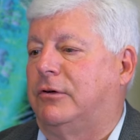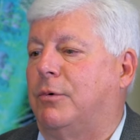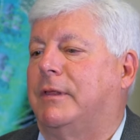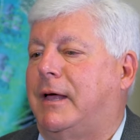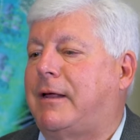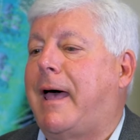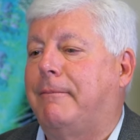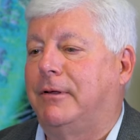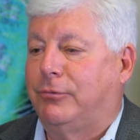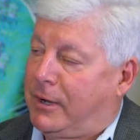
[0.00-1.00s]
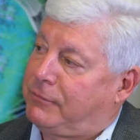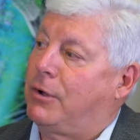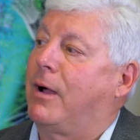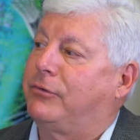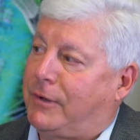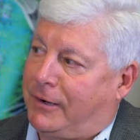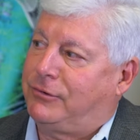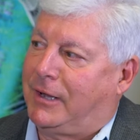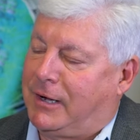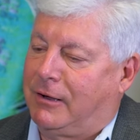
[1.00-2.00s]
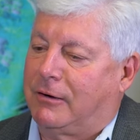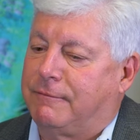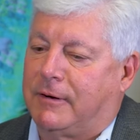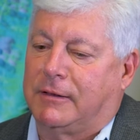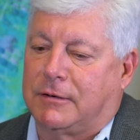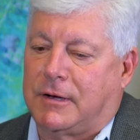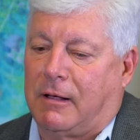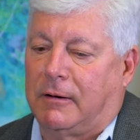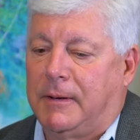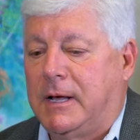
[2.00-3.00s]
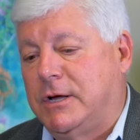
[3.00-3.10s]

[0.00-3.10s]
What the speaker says: So when that happens, we have to go outside of San Diego yes. to find the talent.